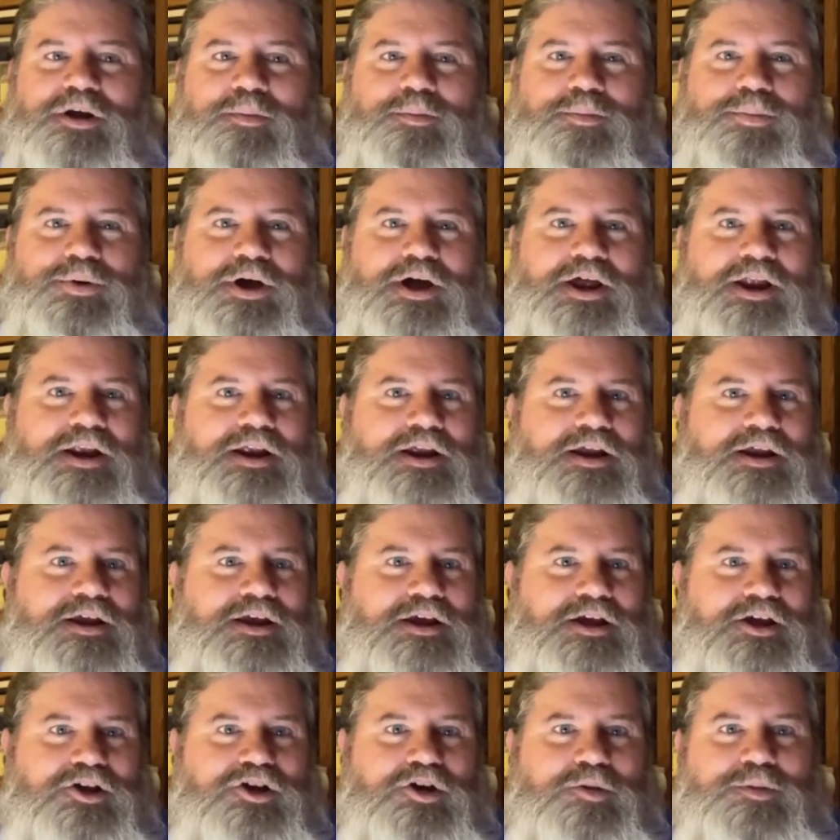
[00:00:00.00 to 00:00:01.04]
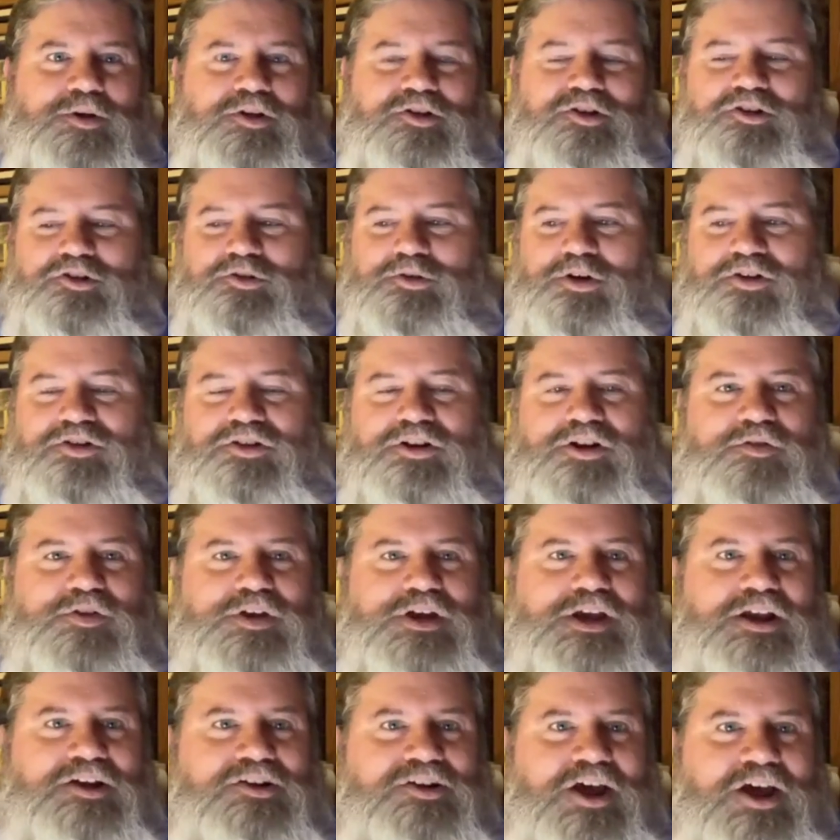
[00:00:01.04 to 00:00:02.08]
But it could be a situation that if you
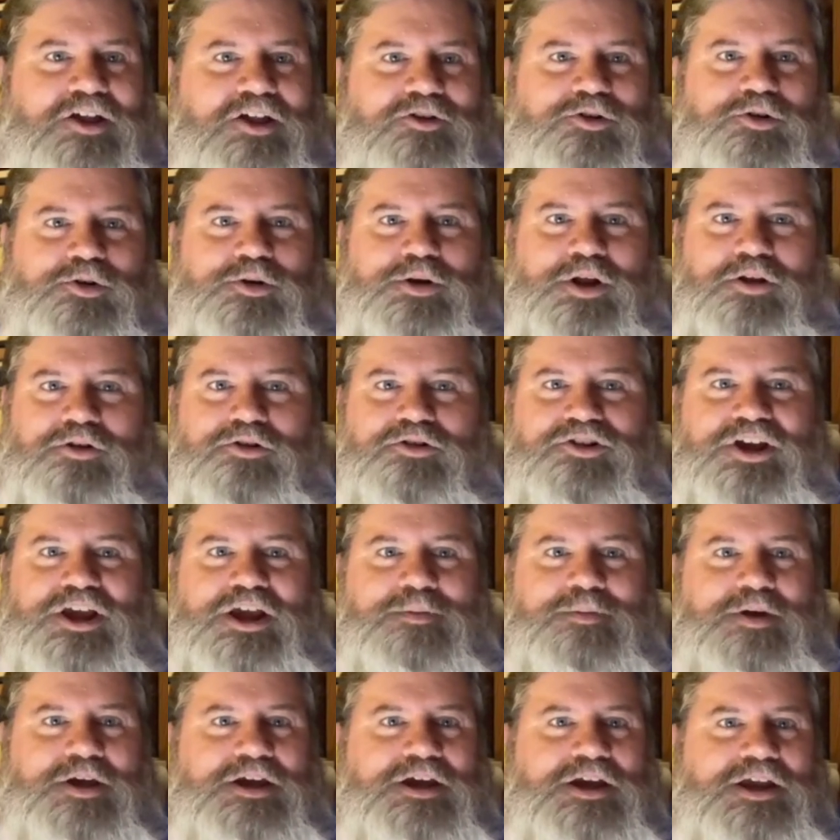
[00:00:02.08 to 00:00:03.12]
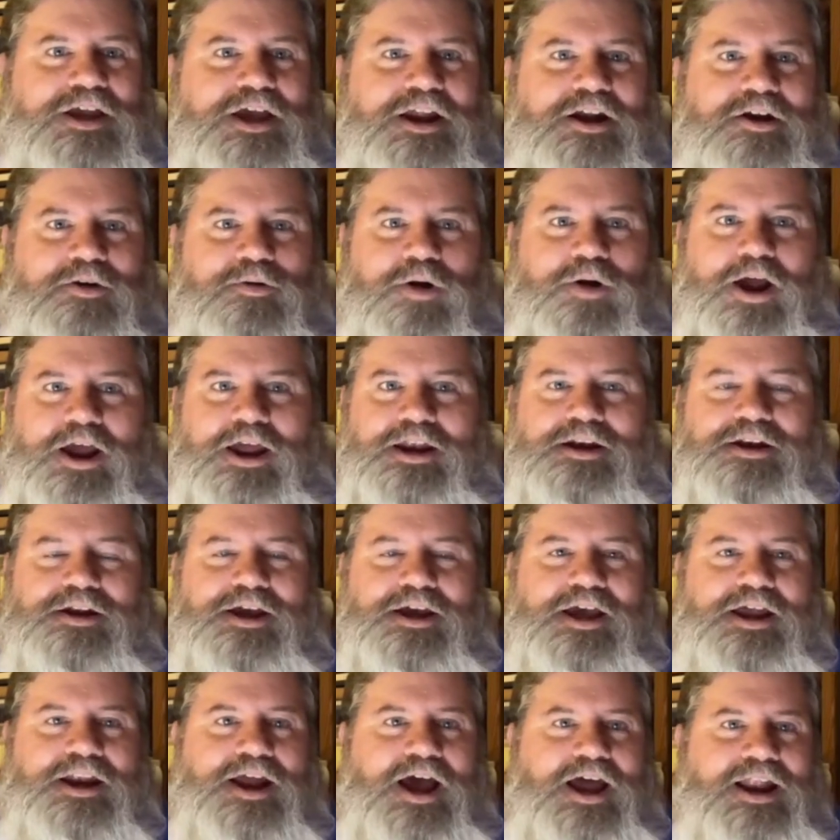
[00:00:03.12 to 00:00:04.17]
get Taylor to another team, he could get it right.
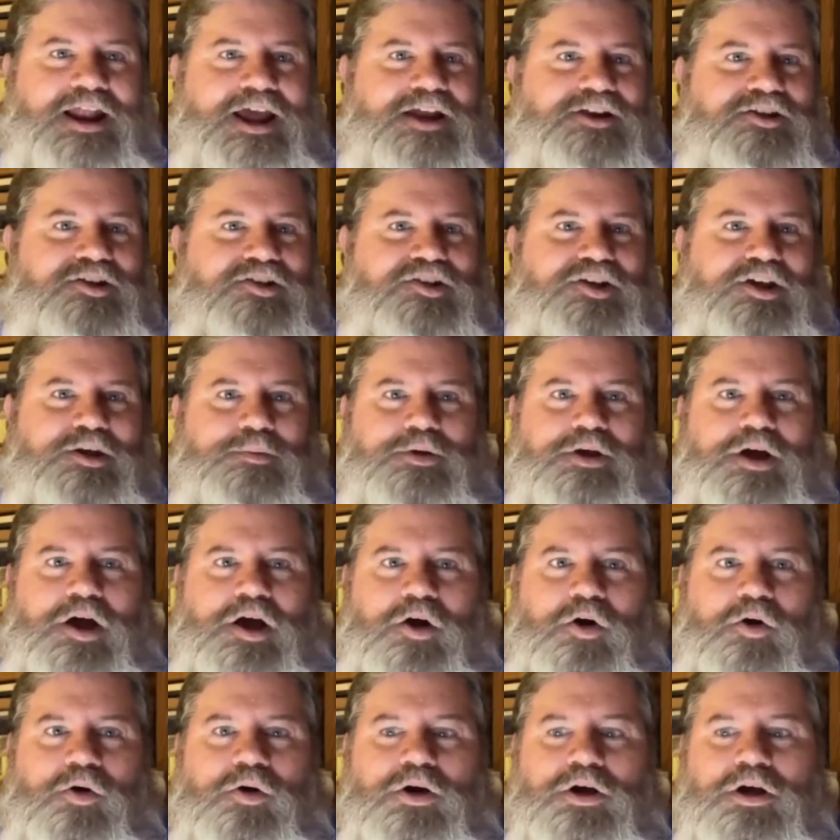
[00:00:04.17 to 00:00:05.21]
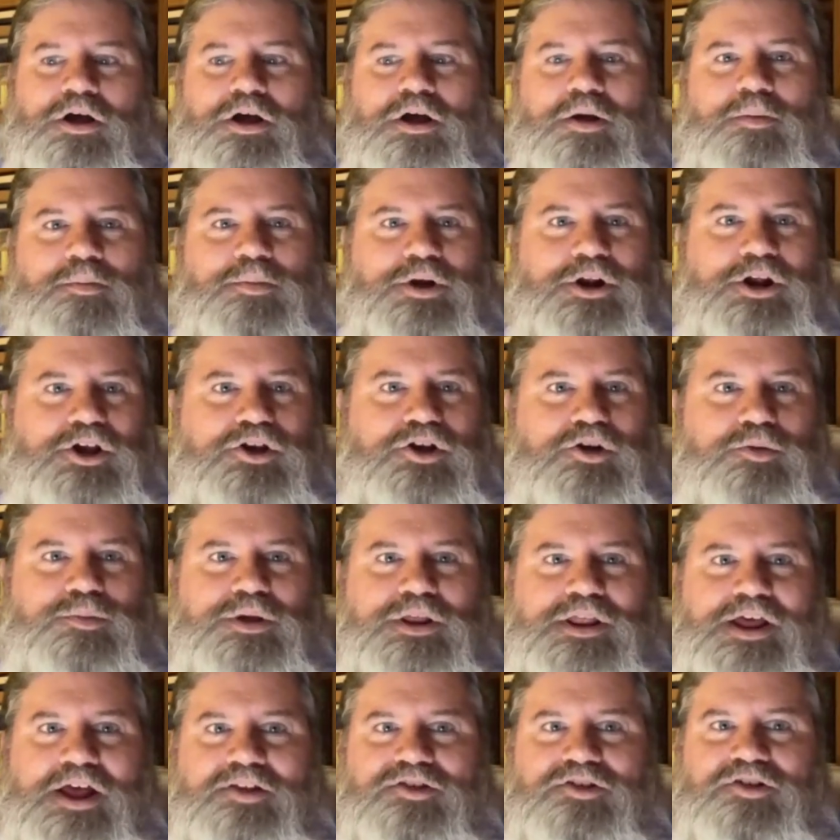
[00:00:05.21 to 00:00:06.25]
And I'd hate to see him go, but it could be
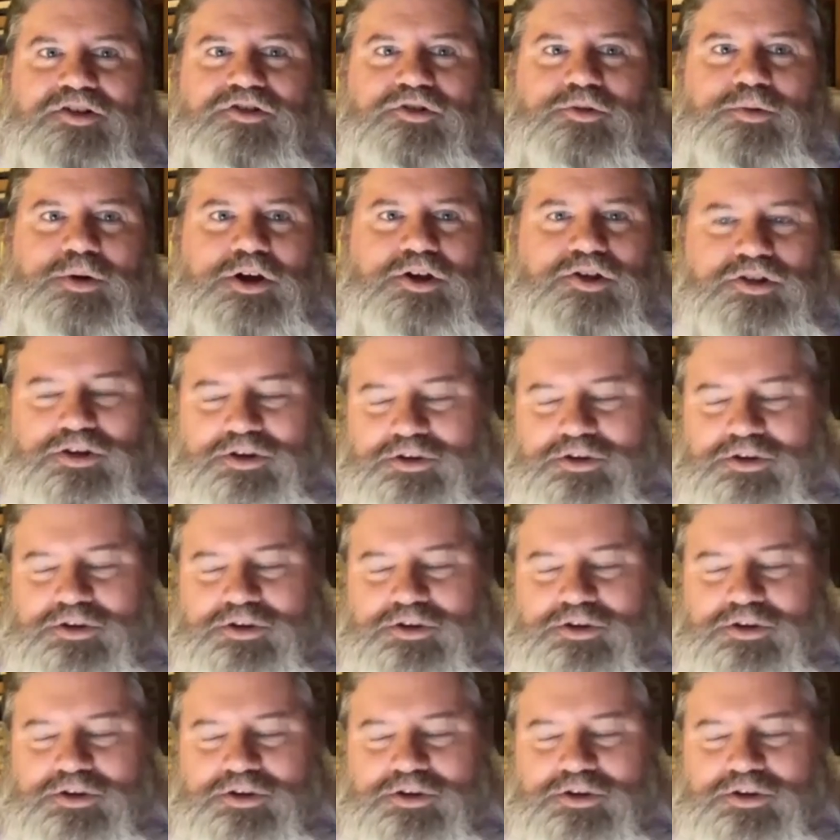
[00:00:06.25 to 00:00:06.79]
that situation.